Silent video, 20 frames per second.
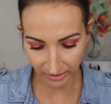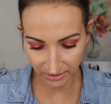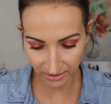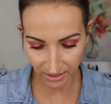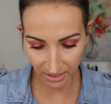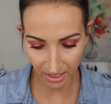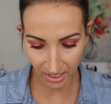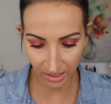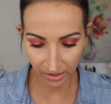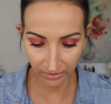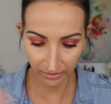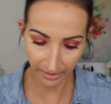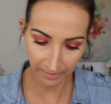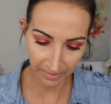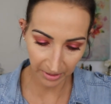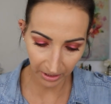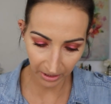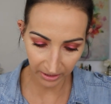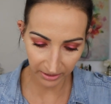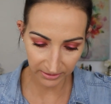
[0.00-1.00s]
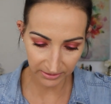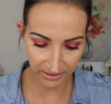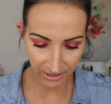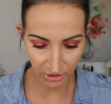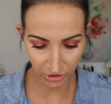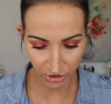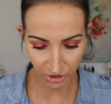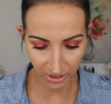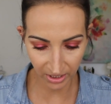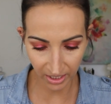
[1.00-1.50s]
It's limited
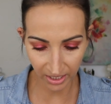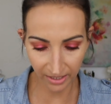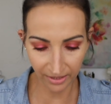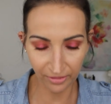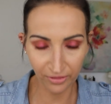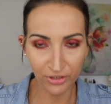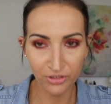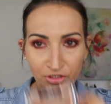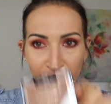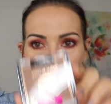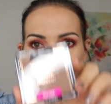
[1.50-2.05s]
edition in the